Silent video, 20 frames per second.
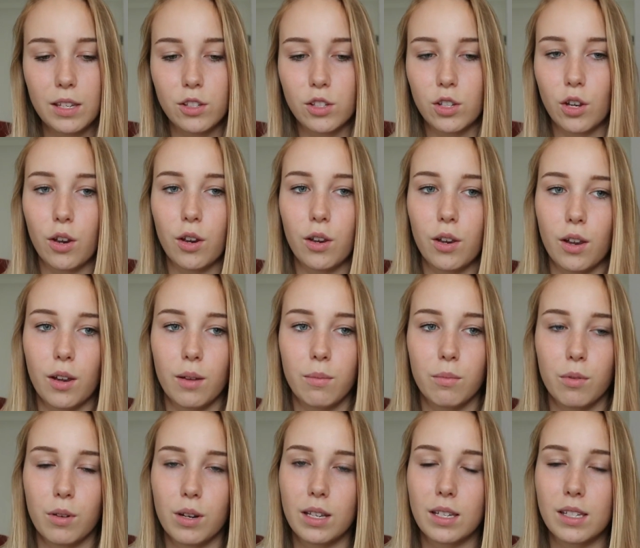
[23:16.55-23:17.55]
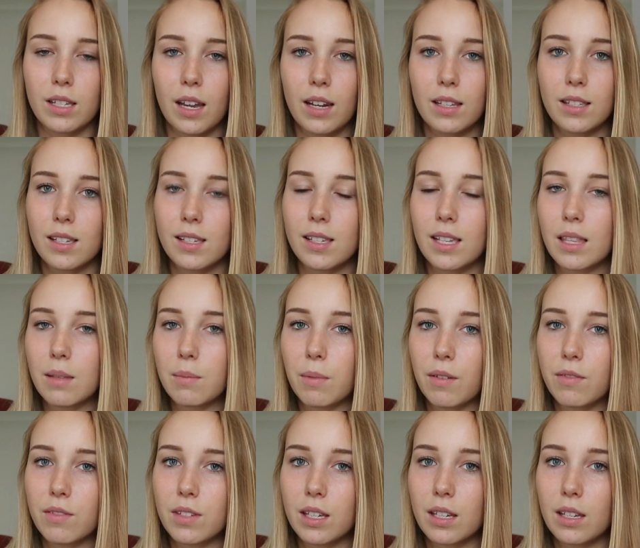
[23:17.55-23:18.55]
So I'm pretty excited to see them
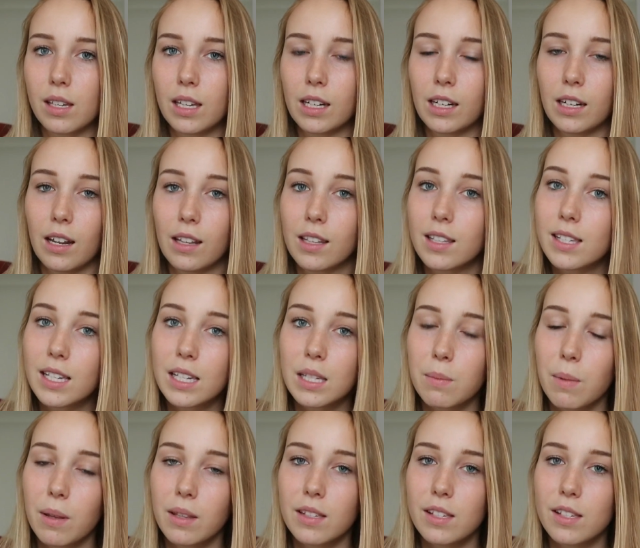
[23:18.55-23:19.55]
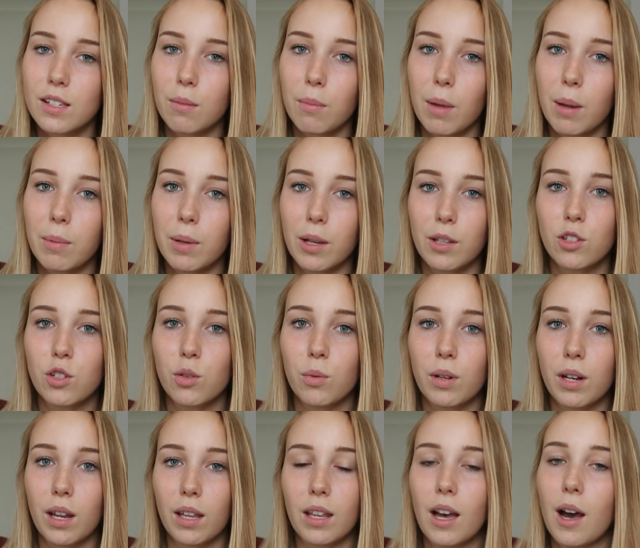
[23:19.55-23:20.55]
in another 6 months, so maybe I'll do
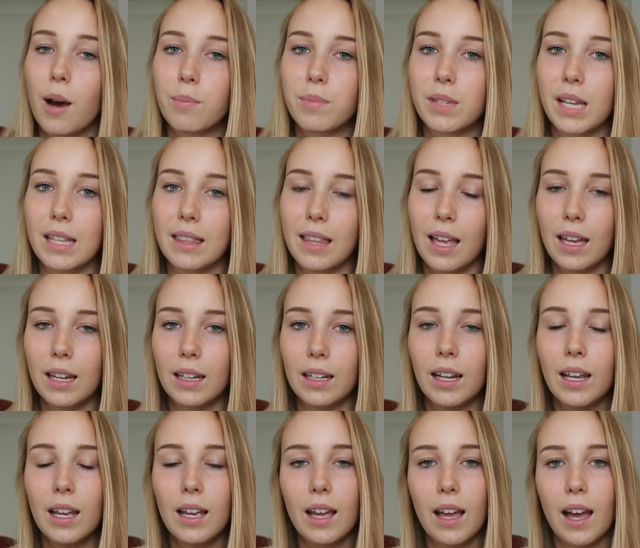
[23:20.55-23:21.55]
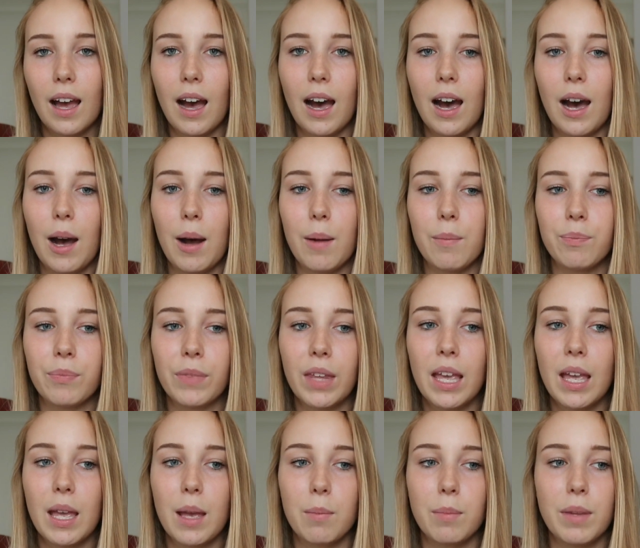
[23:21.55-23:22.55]
another update then.
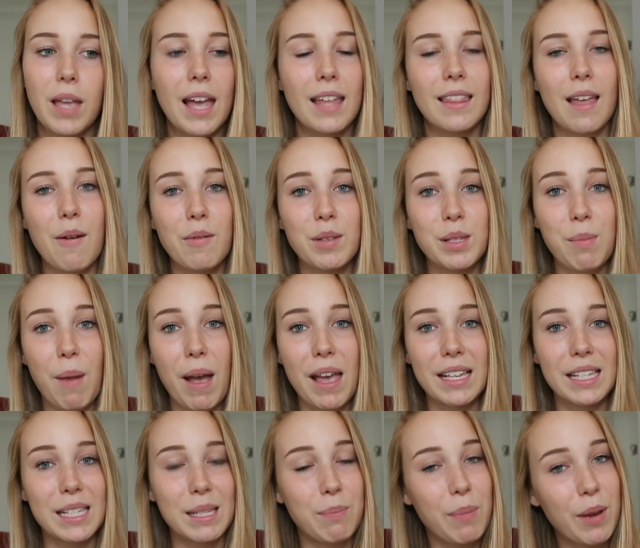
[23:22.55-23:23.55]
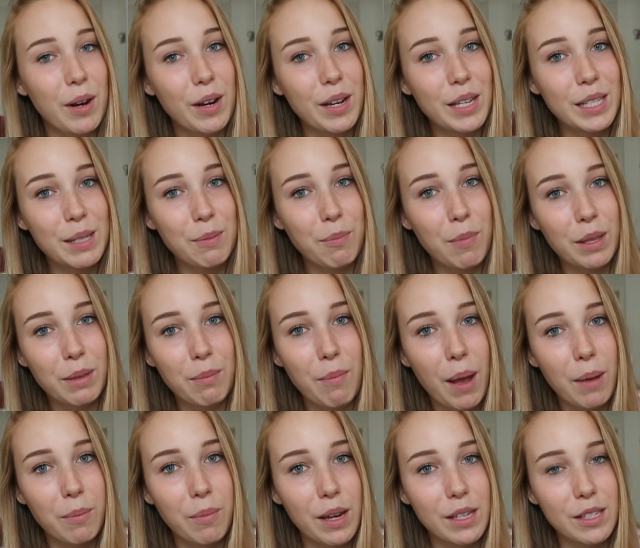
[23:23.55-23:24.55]
But yeah, that was my experience with
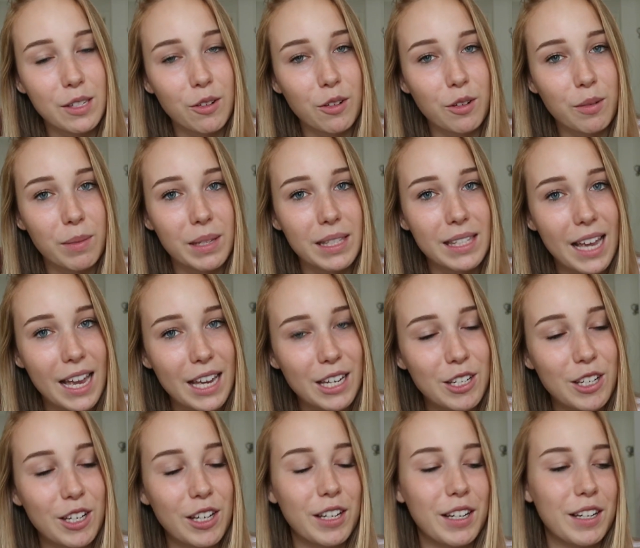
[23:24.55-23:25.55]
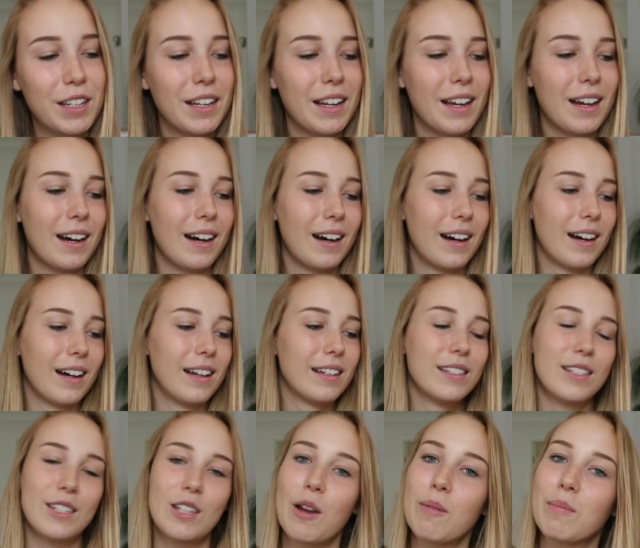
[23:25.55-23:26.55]
my breast augmentation.
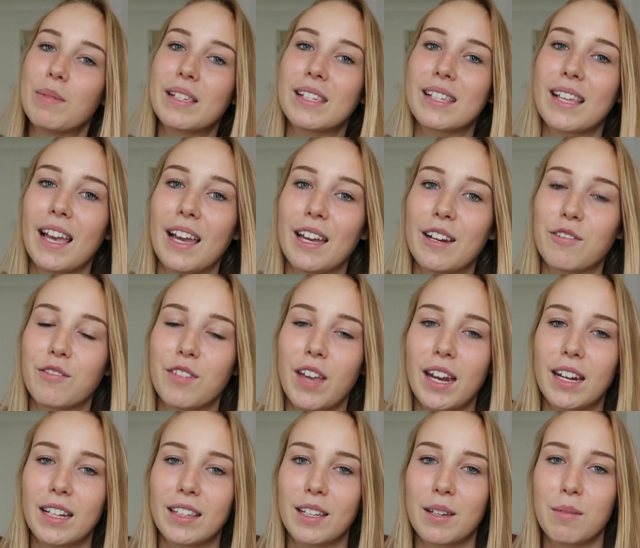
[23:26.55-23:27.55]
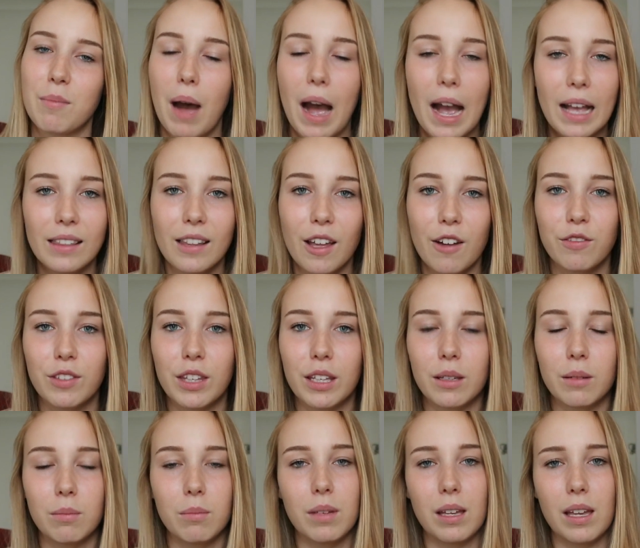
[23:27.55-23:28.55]
Don't be scared of getting them. I love
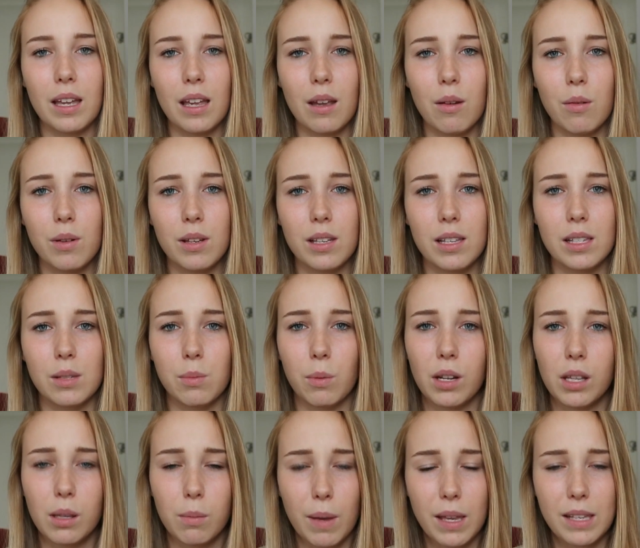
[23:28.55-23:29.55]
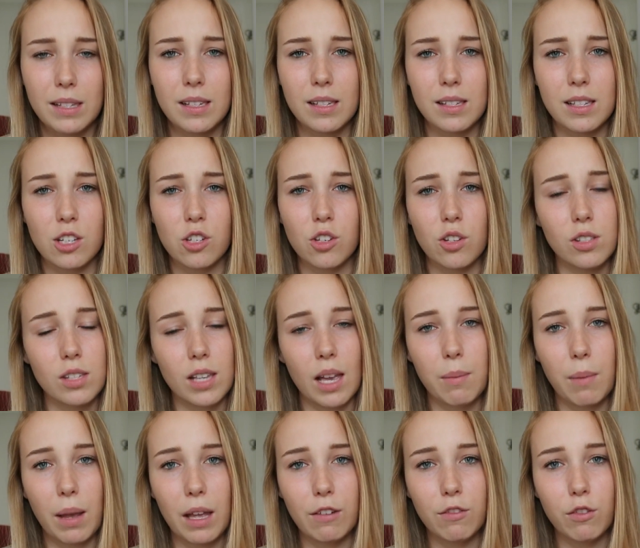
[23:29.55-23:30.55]
them. It was one of the best decisions
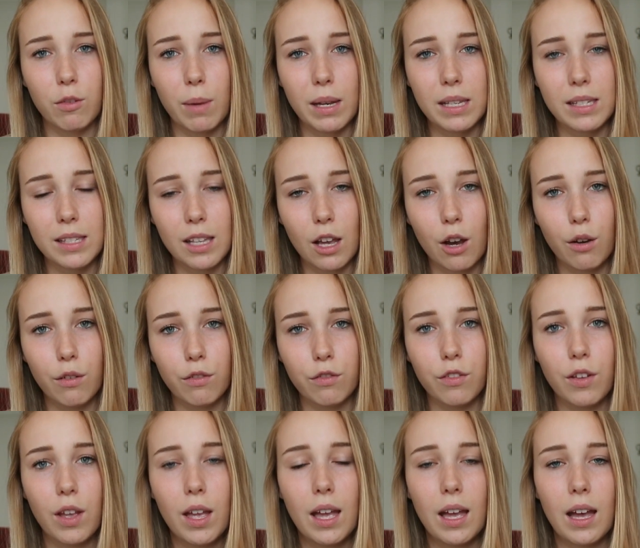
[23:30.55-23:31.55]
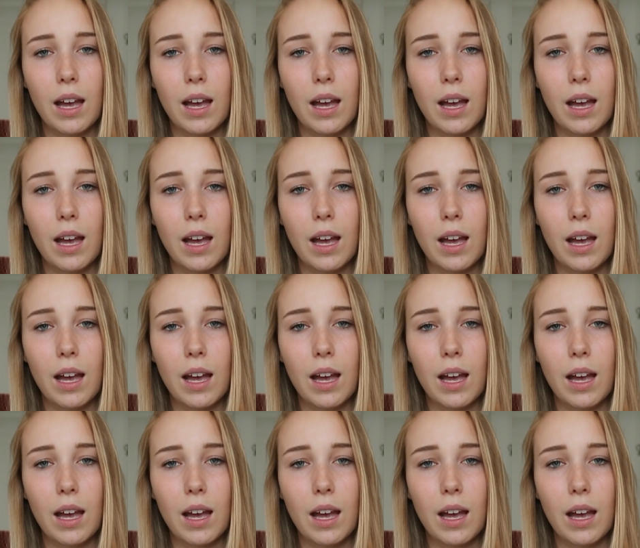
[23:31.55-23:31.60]
I made for myself.